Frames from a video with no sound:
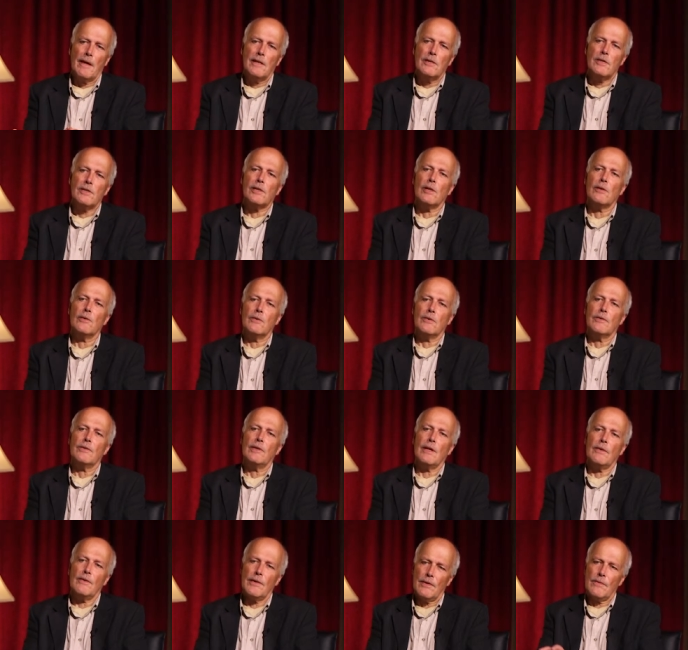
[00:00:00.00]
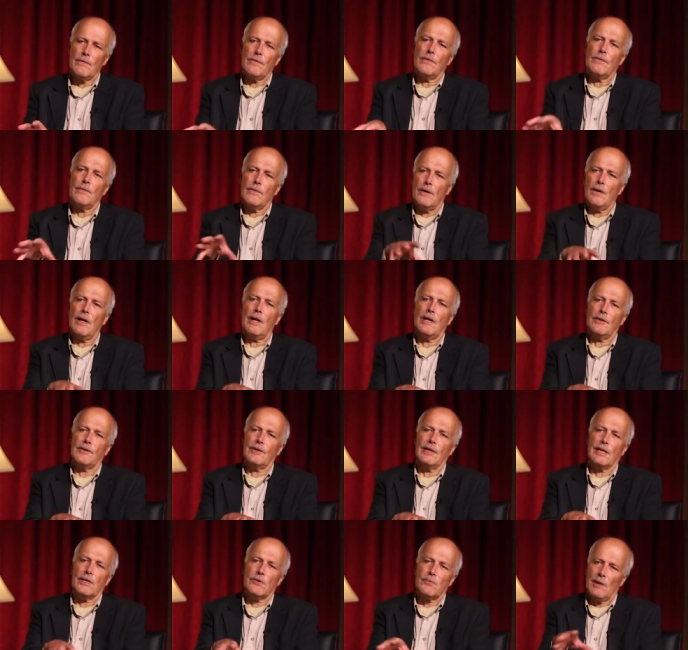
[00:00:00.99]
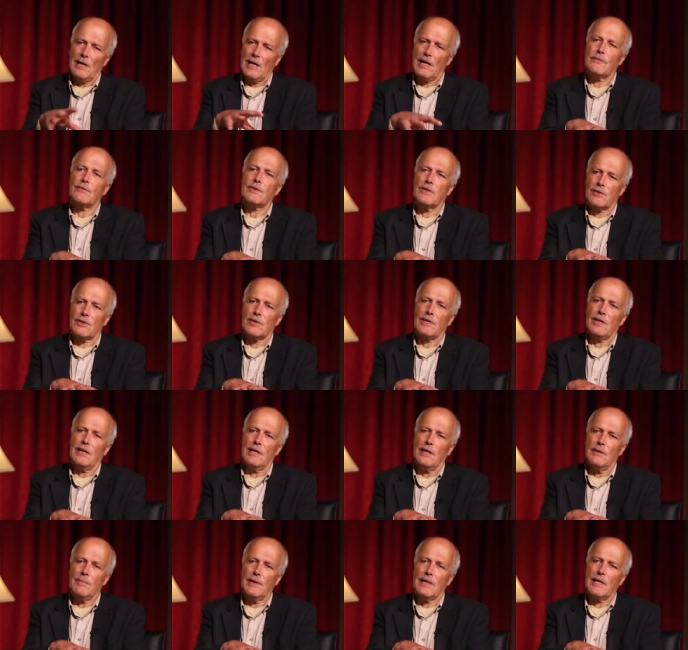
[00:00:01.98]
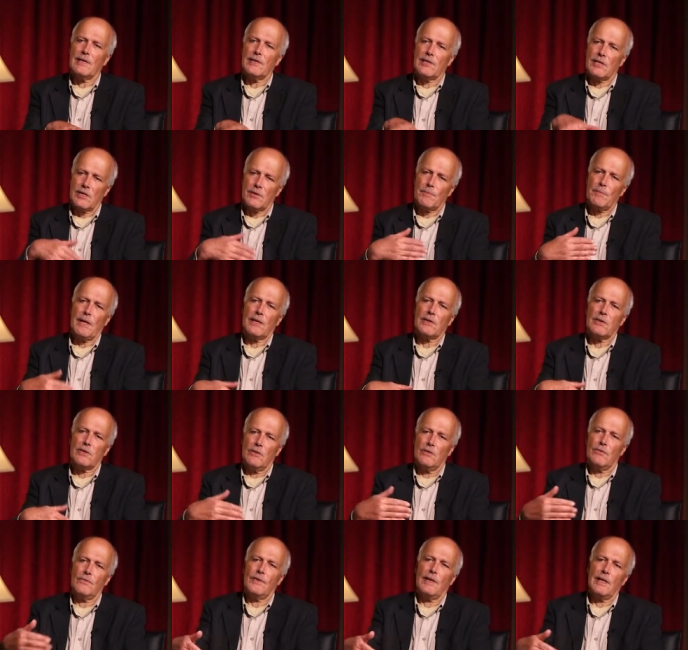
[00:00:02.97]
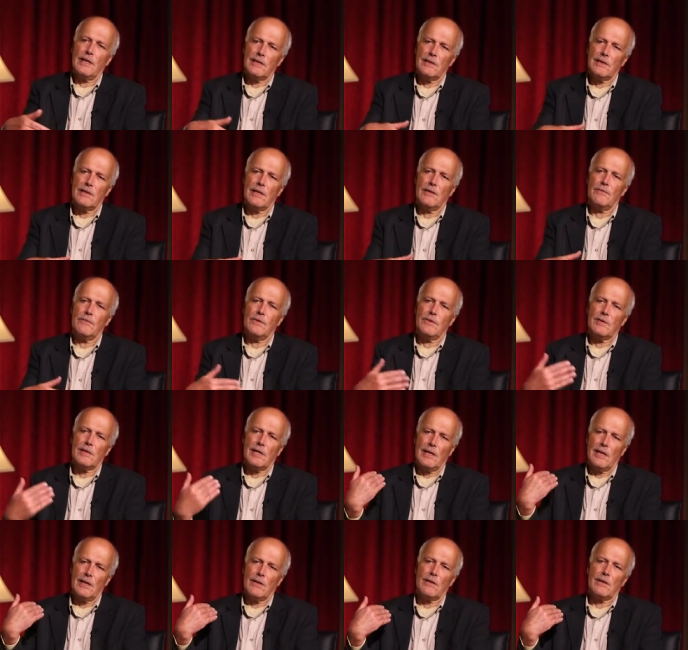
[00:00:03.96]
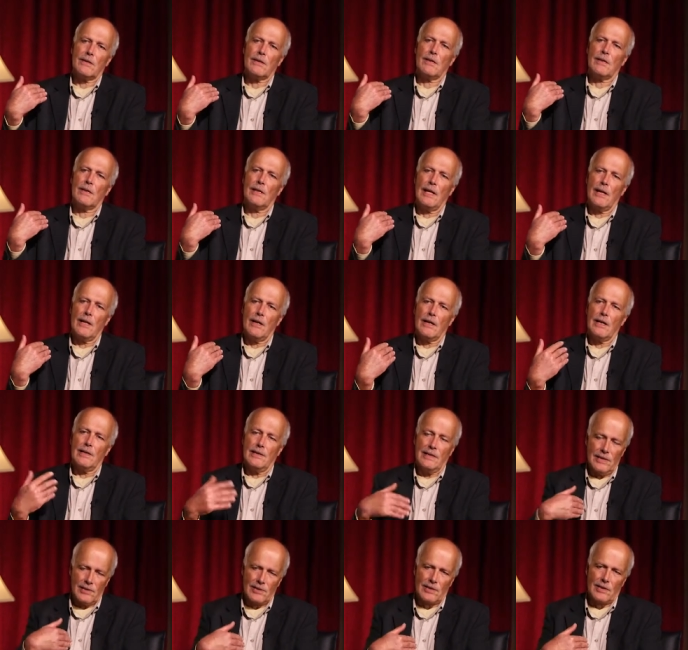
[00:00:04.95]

So there are things, we'll have to see, but I suspect you'll find, if you take, like in this